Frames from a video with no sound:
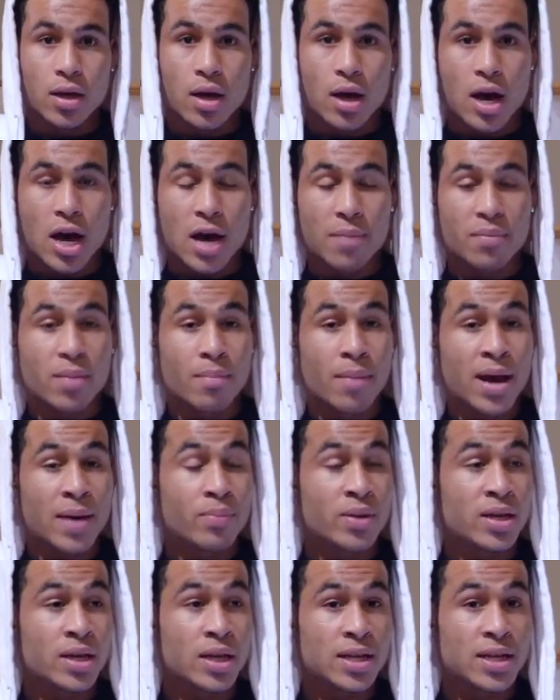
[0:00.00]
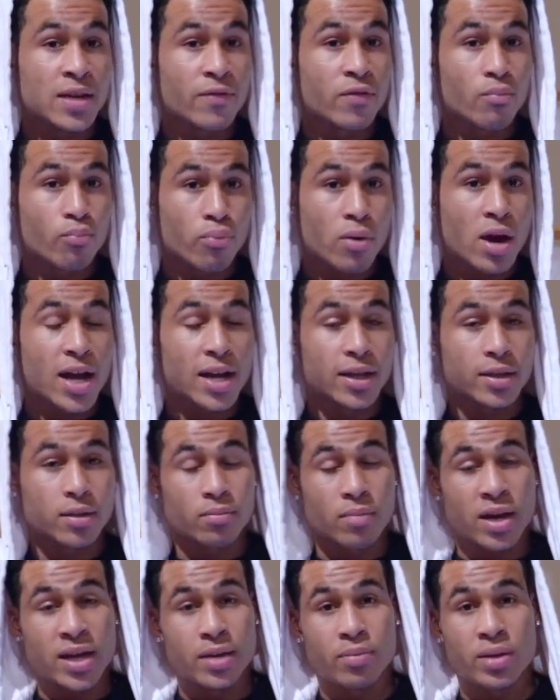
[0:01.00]
It might be a different product. It
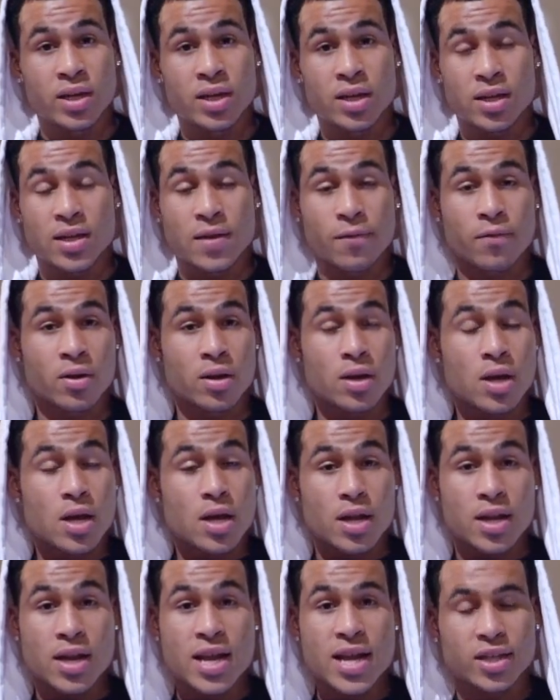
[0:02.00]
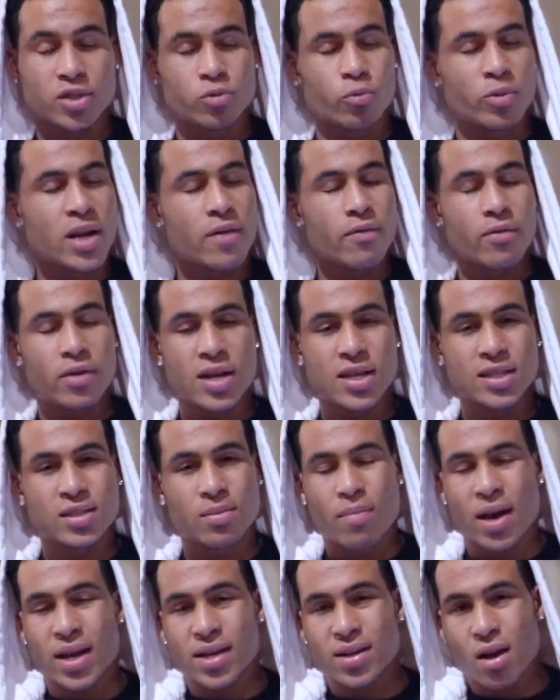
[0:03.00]
might be in a different niche. Whatever it is, it
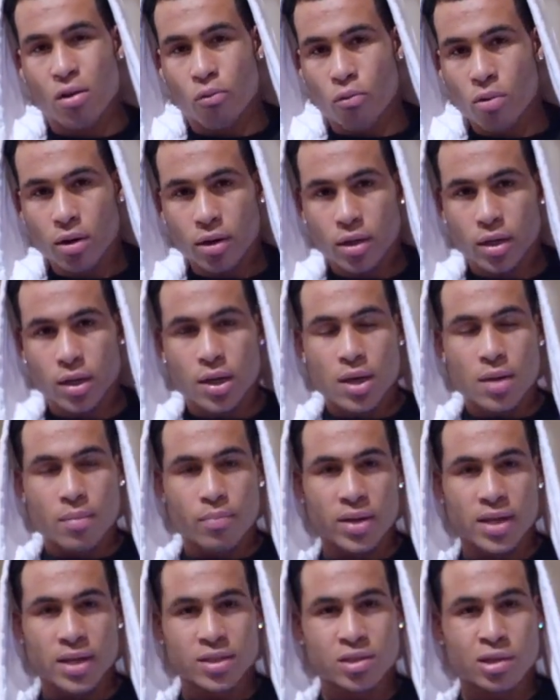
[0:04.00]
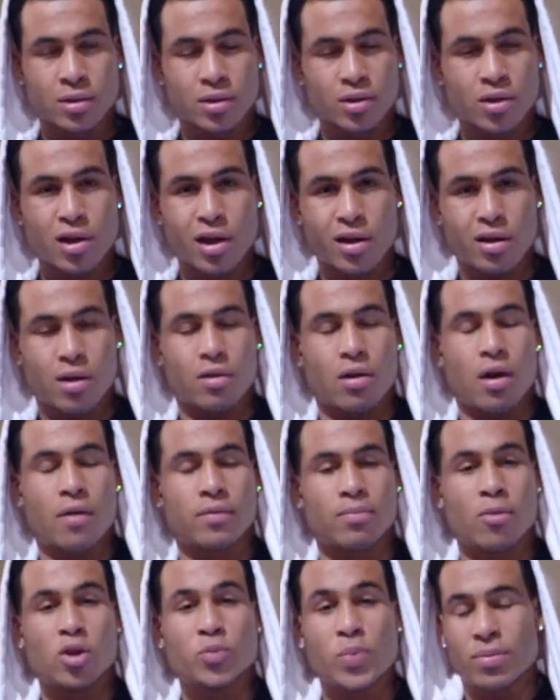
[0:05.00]
might not work because they're not.
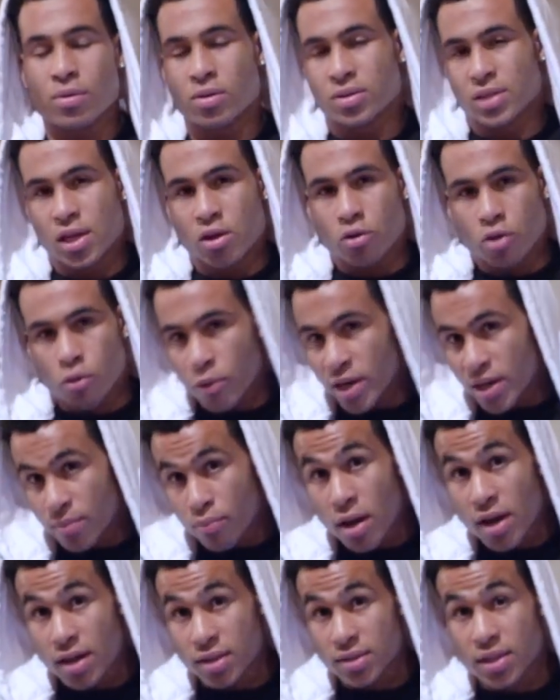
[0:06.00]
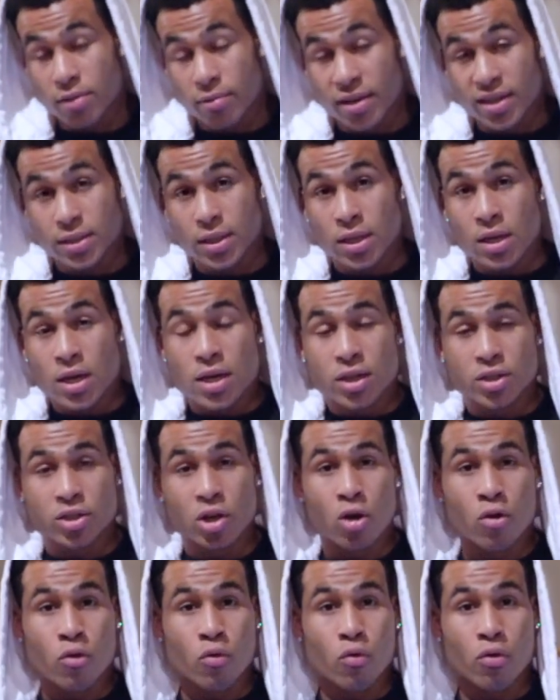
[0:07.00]
Most people don't tell you they're winning products anyways.
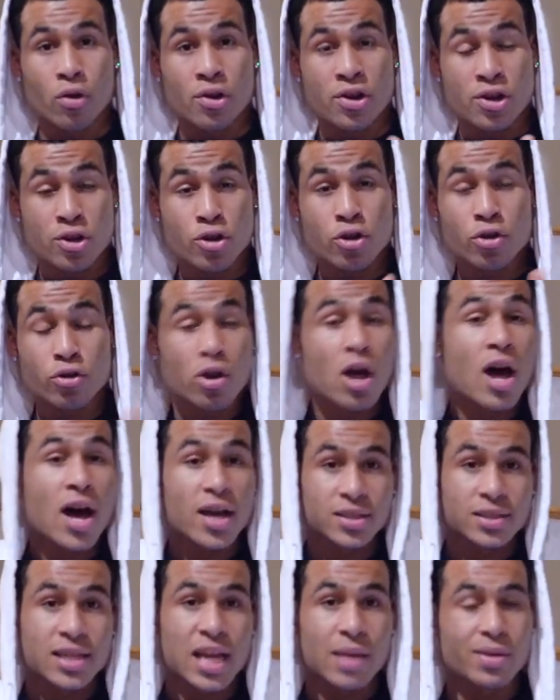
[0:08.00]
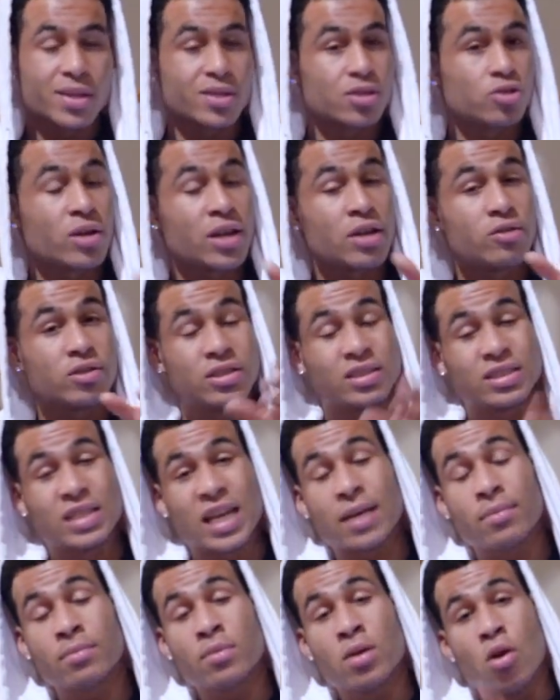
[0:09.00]
So you're lost now because you're trying to use the
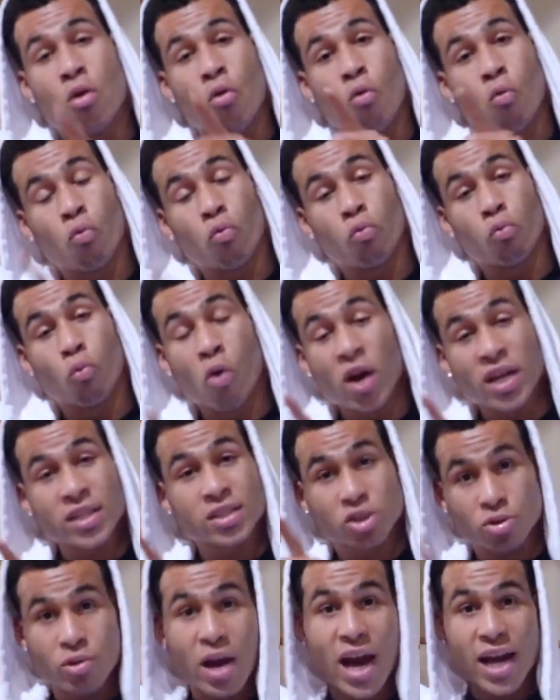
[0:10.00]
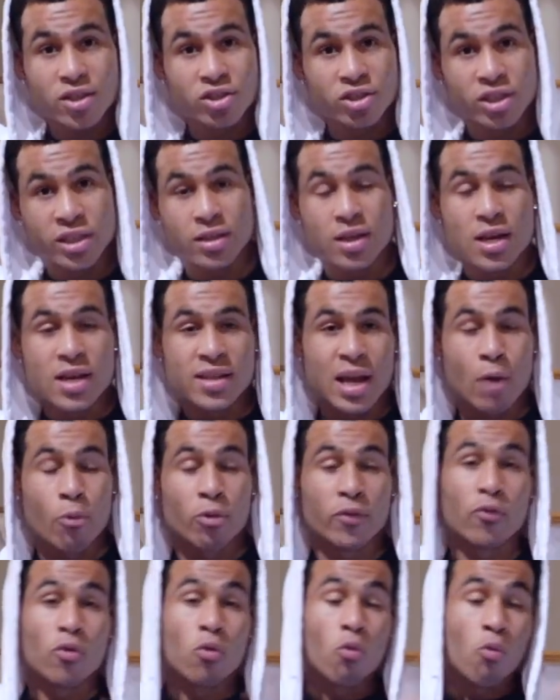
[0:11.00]
same one strategy that
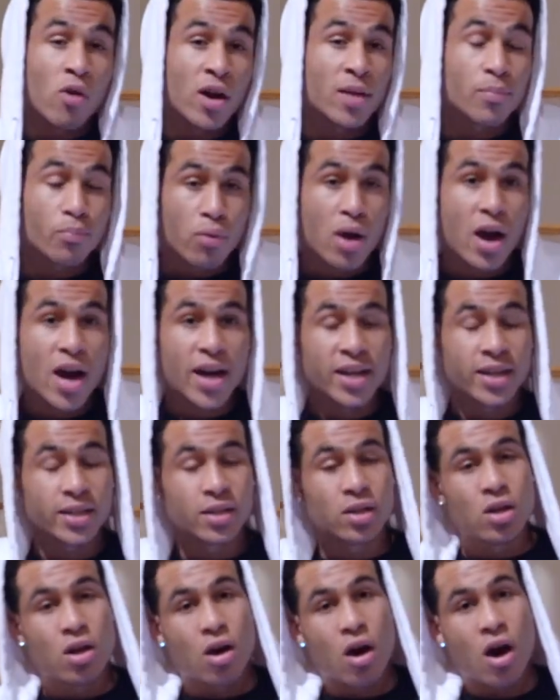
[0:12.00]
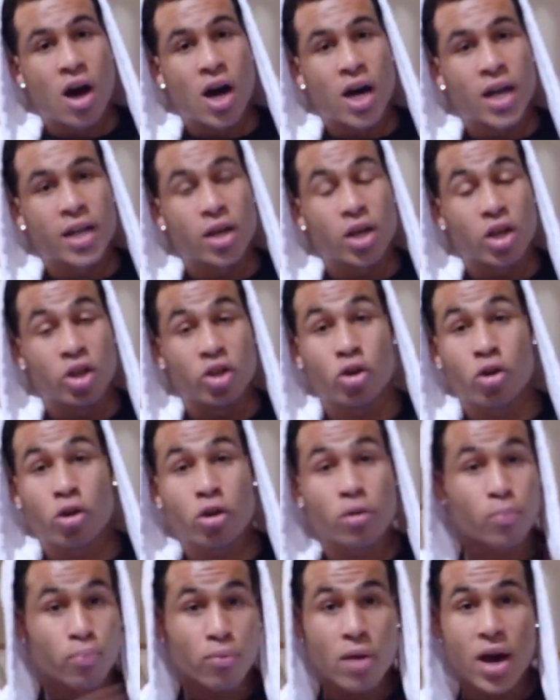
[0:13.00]
worked for one product on
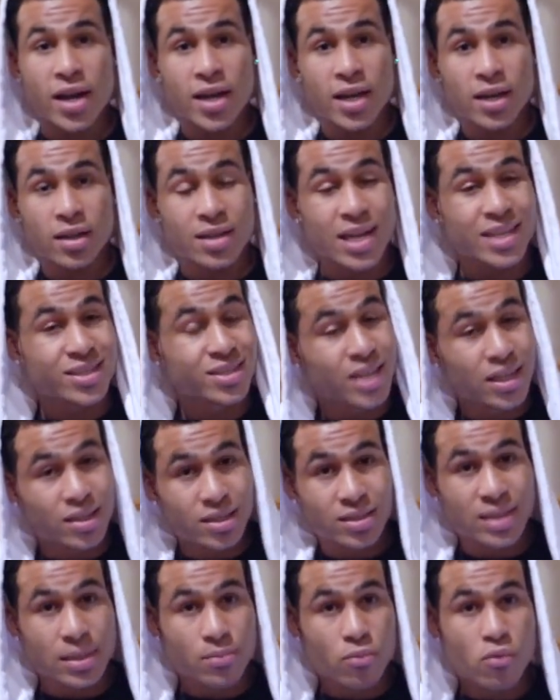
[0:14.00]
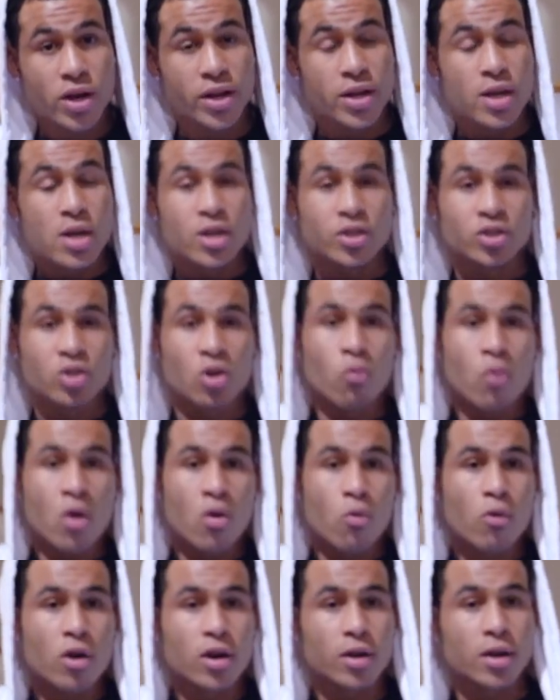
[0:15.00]
your product that's not the same one. So it
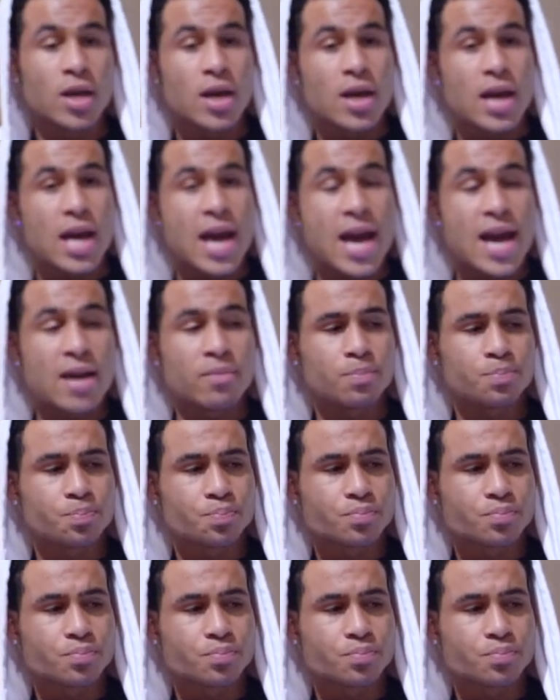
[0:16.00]
won't work. And